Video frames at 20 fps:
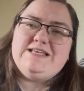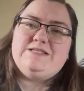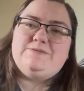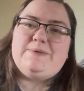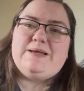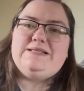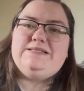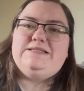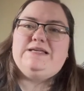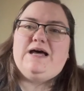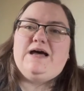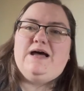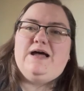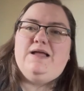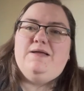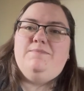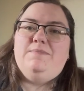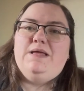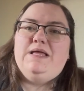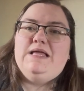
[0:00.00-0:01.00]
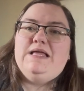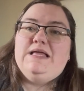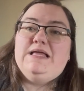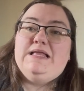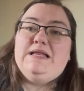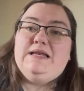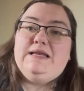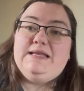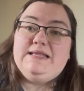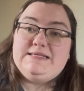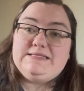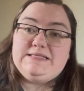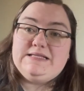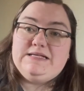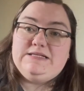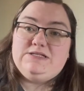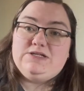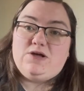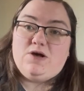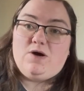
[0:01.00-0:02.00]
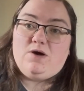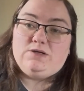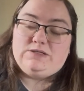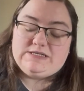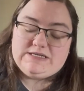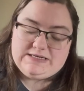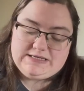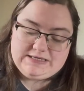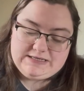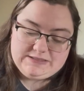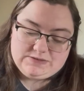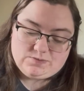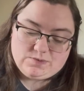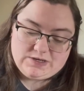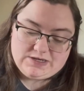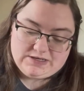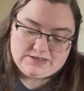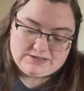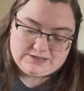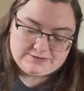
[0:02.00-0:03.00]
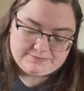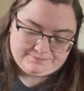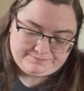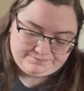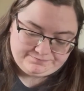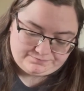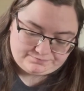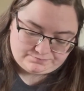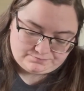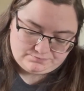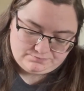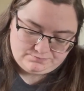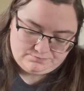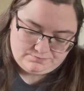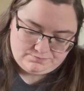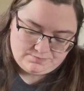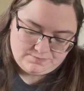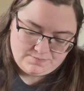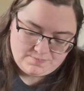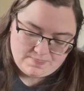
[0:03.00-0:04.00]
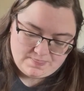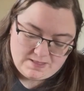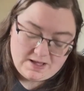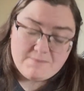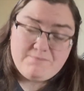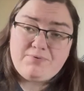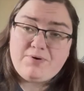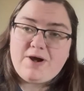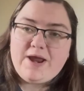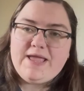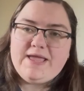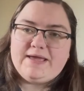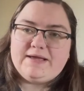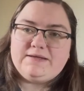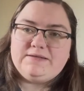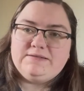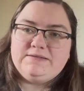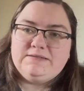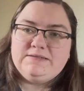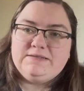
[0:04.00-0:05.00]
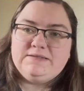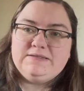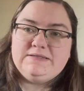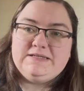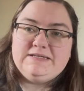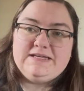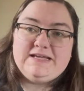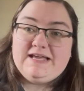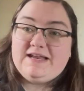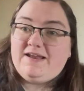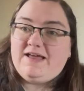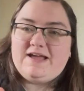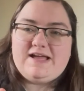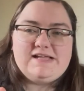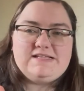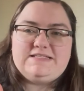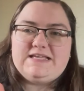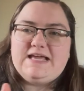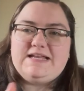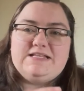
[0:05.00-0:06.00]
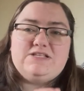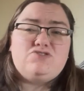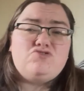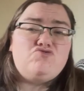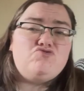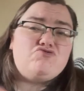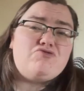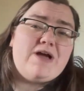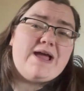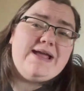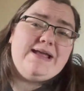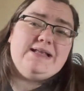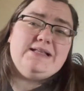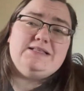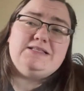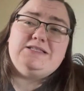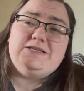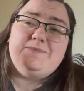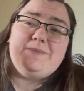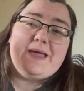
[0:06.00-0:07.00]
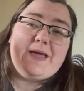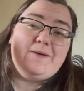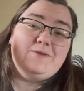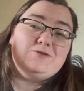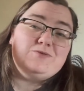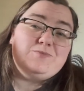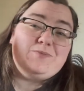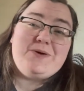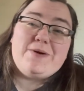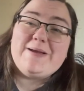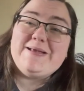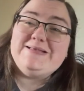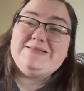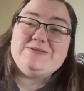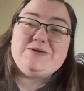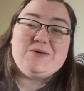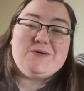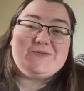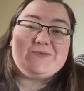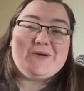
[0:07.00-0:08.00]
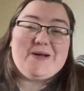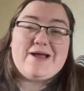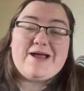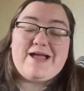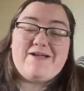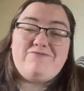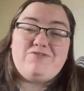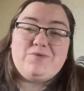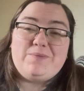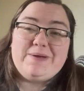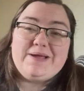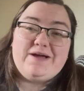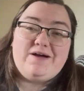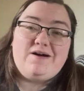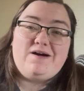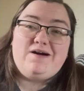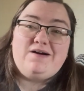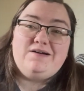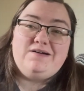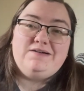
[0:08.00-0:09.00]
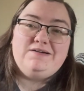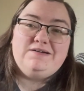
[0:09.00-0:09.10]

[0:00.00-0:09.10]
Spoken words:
spend time listening to God and in his word and praying? Like I said, it's great to be able to pray to God wherever we are.